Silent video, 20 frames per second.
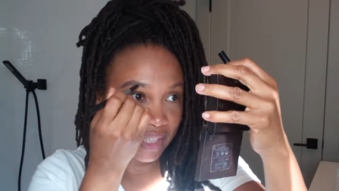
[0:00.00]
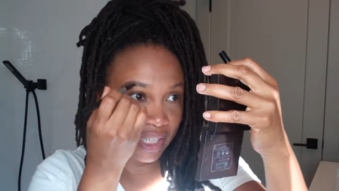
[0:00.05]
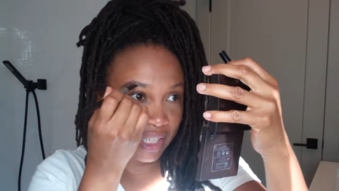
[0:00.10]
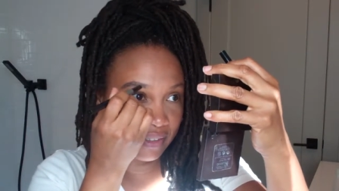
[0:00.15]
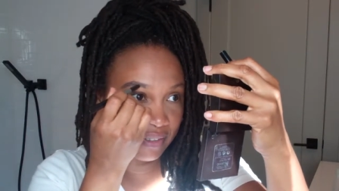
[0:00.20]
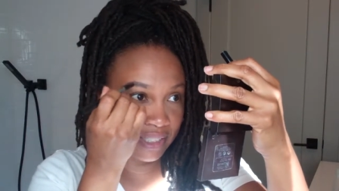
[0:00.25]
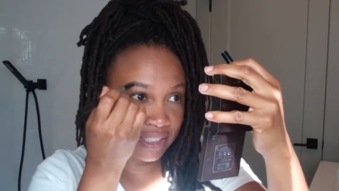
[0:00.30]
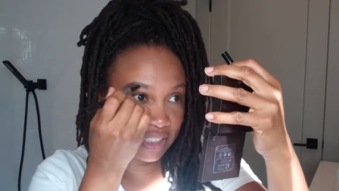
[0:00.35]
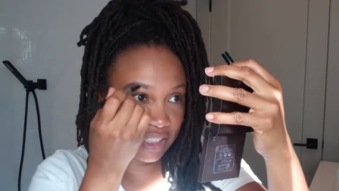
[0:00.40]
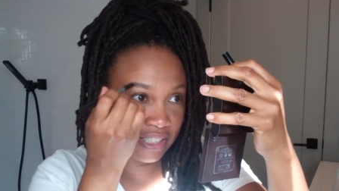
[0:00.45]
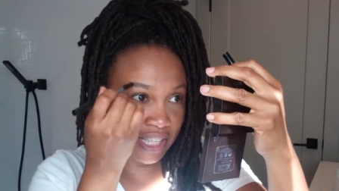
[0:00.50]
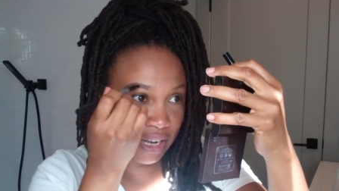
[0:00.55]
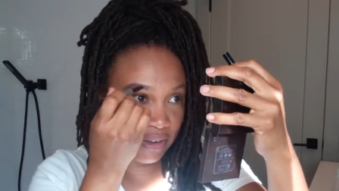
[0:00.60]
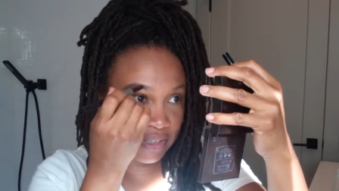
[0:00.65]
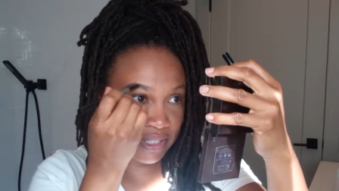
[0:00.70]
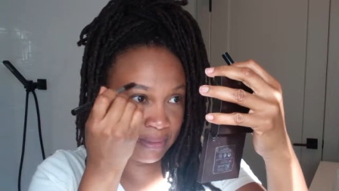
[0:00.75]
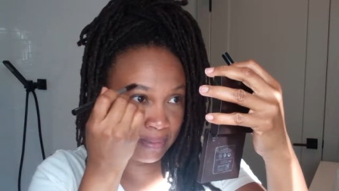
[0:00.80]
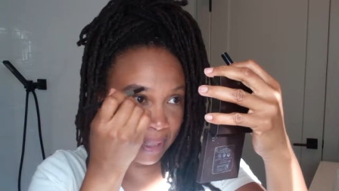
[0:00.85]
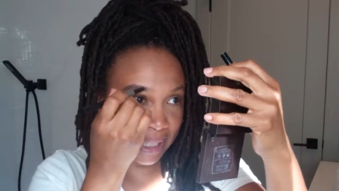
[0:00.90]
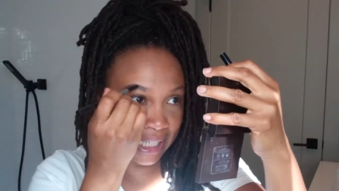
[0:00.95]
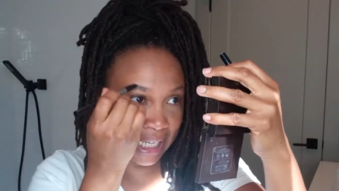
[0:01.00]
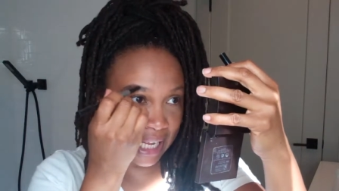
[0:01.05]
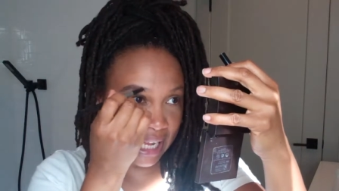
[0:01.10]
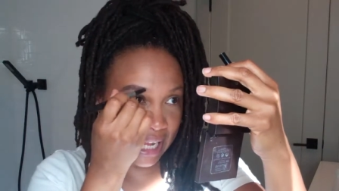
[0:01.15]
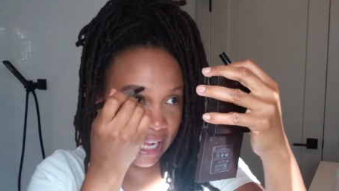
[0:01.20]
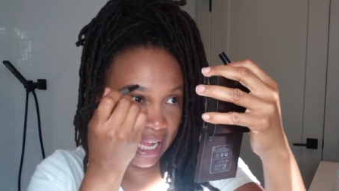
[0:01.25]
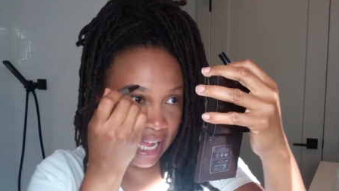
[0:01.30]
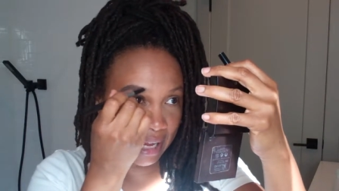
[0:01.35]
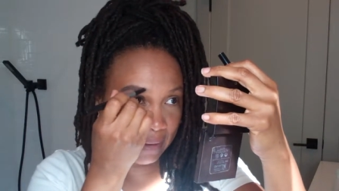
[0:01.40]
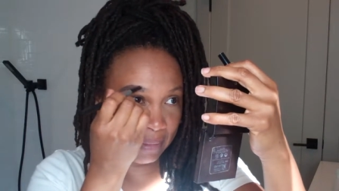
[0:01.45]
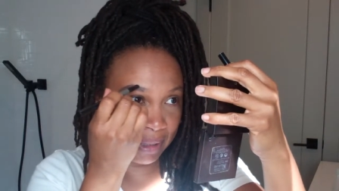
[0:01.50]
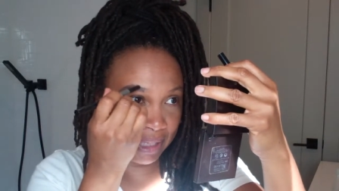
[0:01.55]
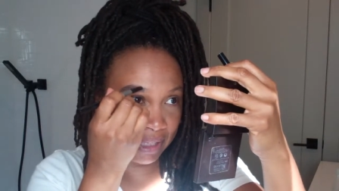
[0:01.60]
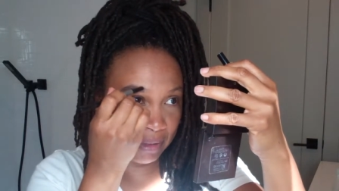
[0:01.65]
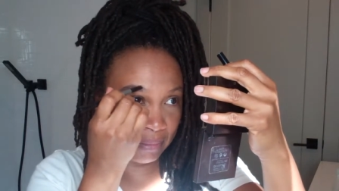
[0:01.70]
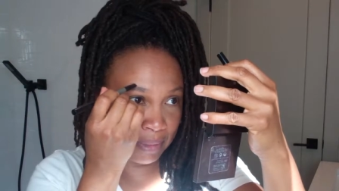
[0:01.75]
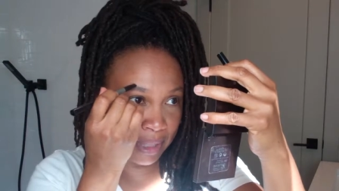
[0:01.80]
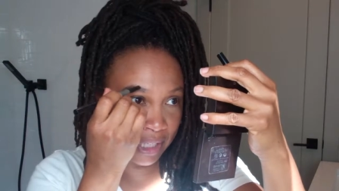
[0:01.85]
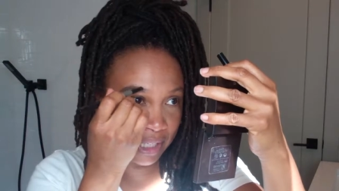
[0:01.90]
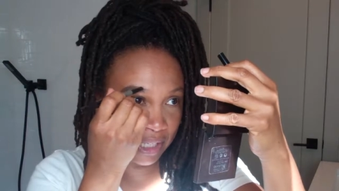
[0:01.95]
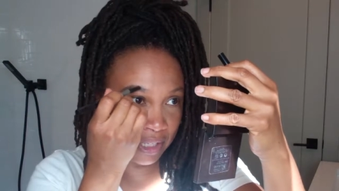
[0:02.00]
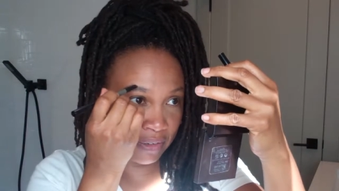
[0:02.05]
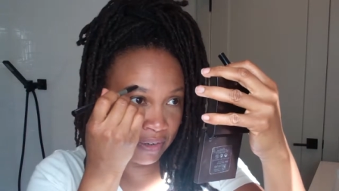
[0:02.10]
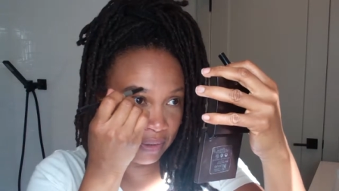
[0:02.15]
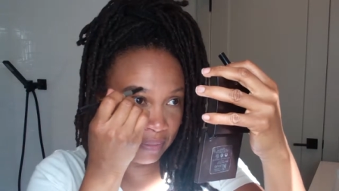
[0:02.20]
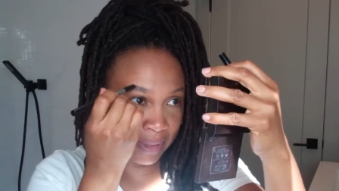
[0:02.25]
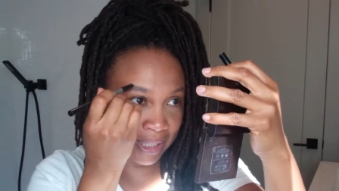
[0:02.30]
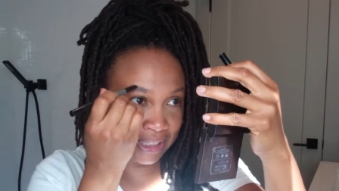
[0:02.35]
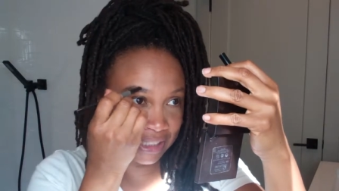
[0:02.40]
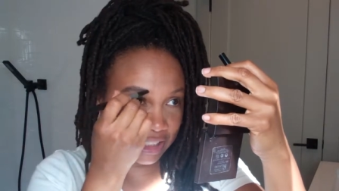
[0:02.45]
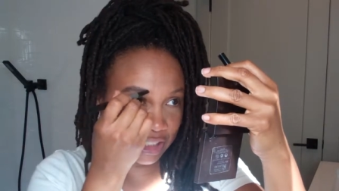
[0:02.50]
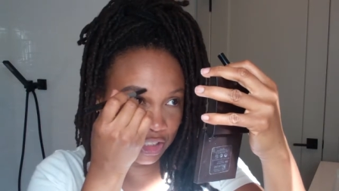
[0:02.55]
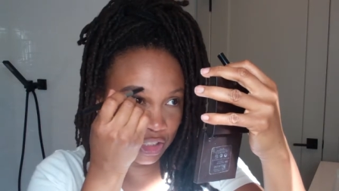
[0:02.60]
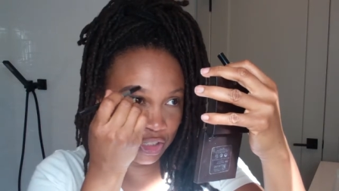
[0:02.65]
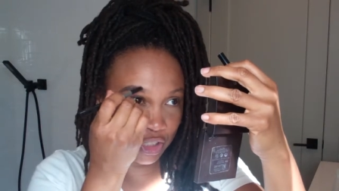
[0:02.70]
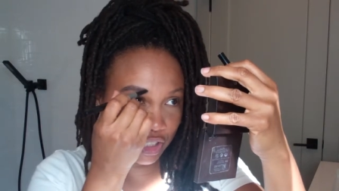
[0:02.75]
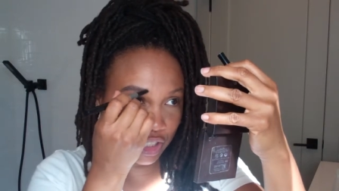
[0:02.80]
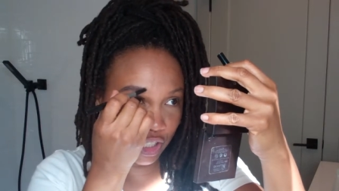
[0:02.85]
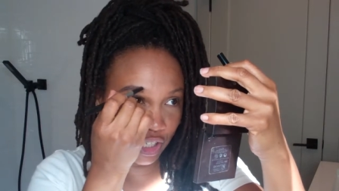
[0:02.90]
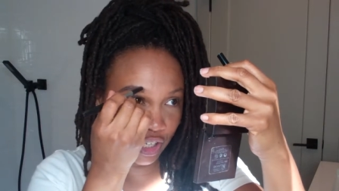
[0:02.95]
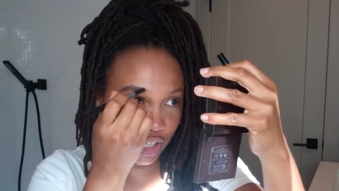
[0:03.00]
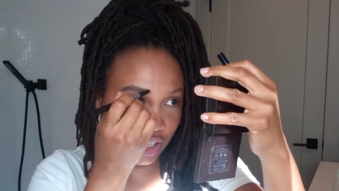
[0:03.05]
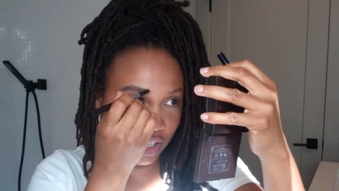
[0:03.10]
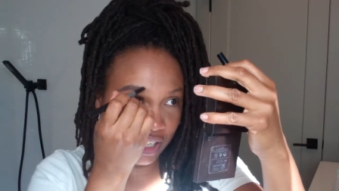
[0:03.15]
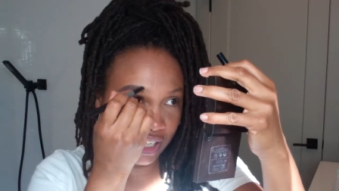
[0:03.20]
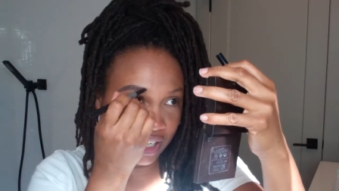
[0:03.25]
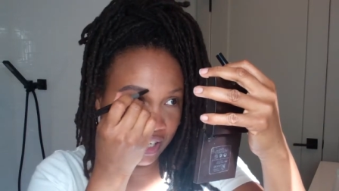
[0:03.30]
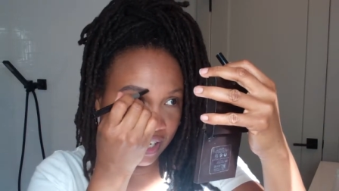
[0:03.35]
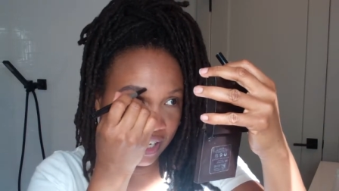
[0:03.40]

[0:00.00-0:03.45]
Anyway, so that was Monday. Had my little meeting with my sister-in-law